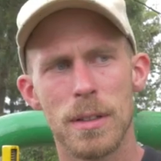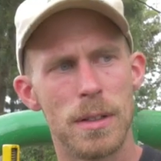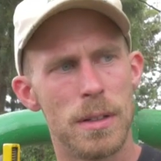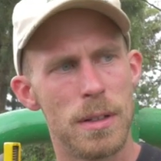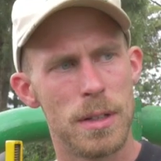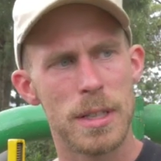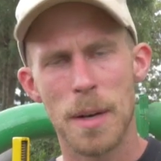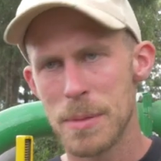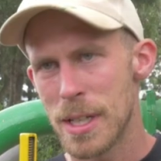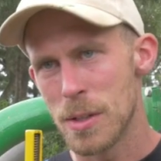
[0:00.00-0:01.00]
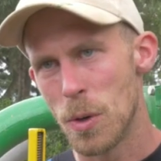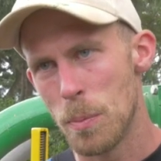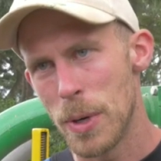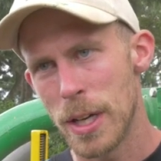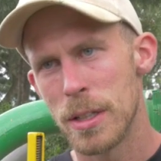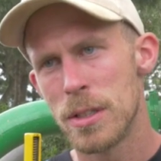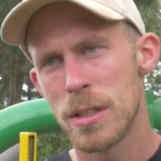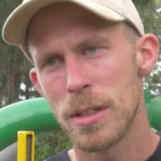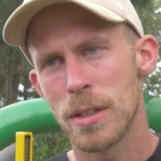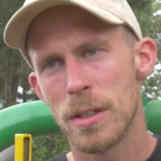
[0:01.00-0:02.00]
it comes as a whole
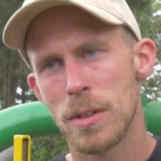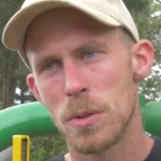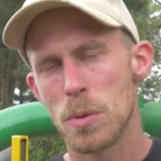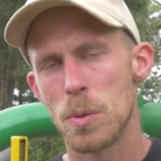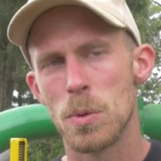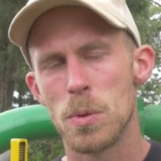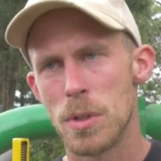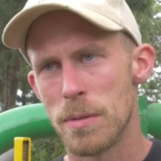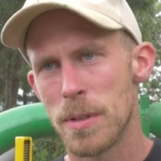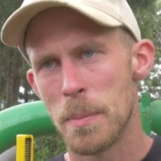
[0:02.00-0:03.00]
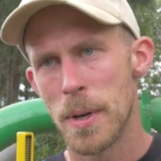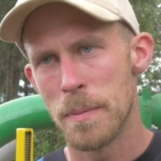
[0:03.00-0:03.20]
package to the farmer.